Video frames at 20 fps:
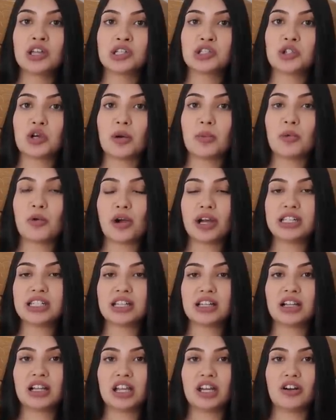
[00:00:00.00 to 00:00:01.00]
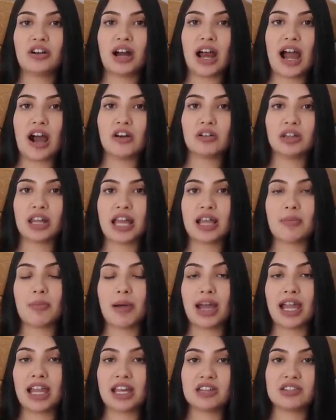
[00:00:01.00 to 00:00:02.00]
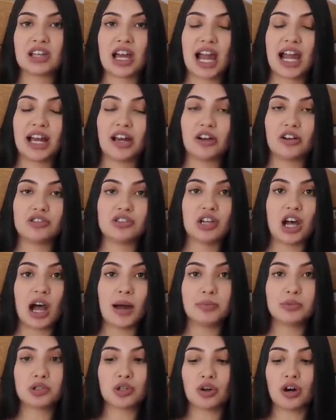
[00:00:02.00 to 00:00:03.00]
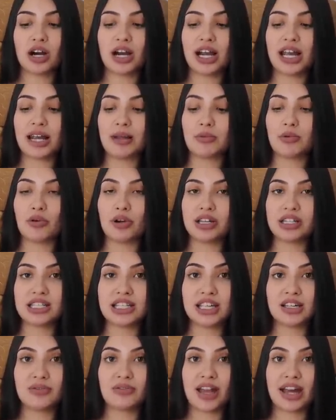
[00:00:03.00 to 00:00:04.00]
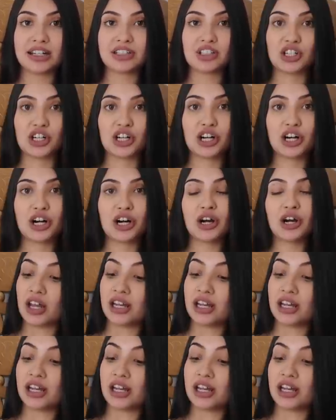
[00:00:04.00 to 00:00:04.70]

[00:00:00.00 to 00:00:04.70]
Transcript: So I'm going to clear out like my entire top drawer and I'm going to give that to her.